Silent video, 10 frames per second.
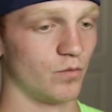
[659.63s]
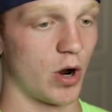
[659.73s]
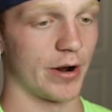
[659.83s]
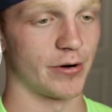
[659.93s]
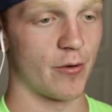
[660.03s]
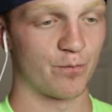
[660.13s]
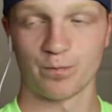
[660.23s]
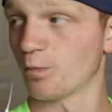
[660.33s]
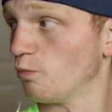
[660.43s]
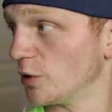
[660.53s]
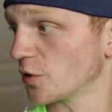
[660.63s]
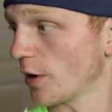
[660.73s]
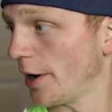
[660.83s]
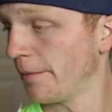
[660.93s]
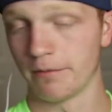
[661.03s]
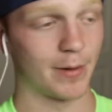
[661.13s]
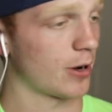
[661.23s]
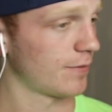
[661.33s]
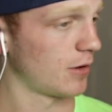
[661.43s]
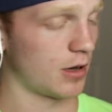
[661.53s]
What really just
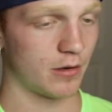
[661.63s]
happened? Minecraft? Huh?